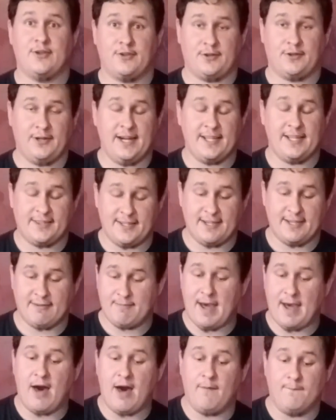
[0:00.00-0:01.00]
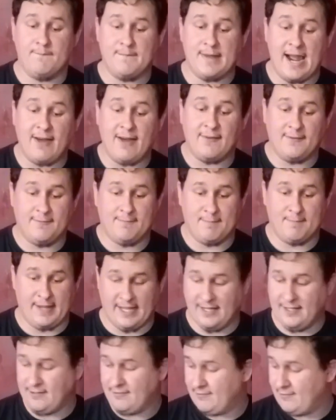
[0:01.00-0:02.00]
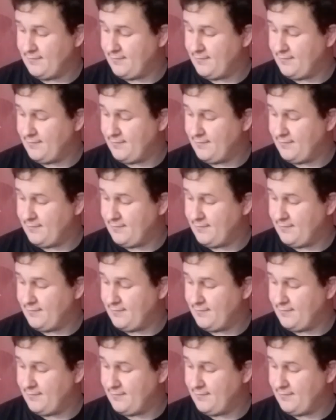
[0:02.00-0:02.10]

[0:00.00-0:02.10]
great thing about mountain mint